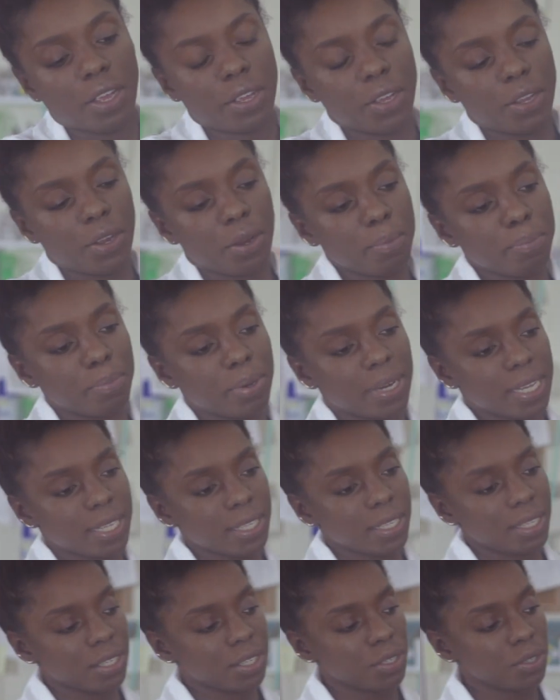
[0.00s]
your
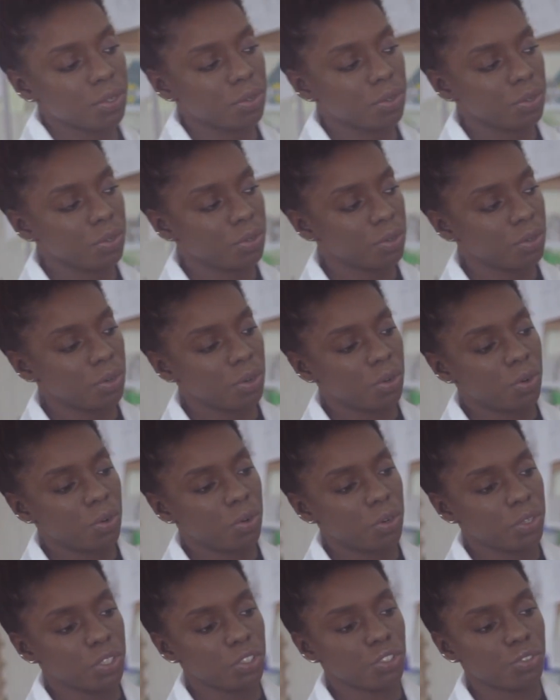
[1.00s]
bust
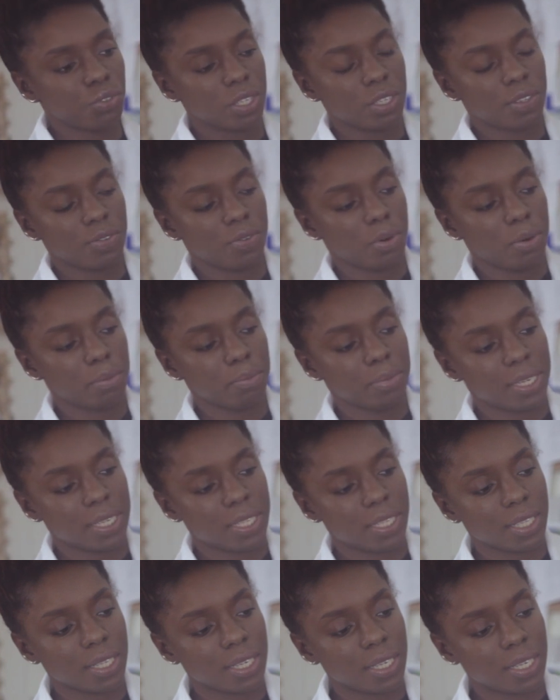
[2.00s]
or your dress form
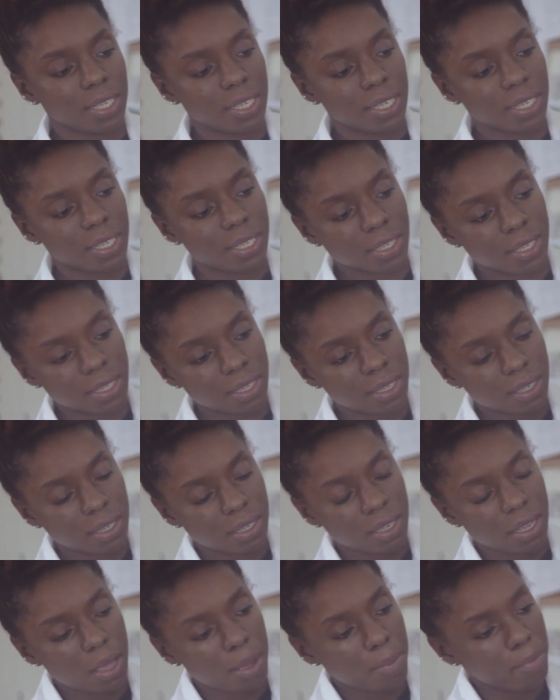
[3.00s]
bust is
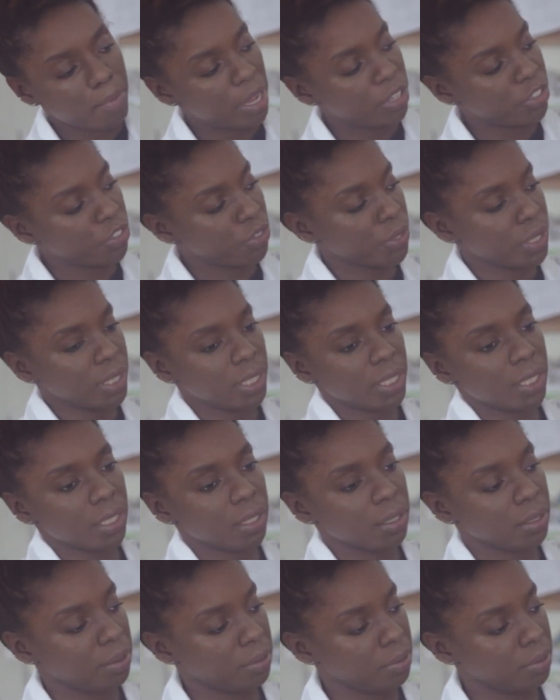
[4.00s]
measuring,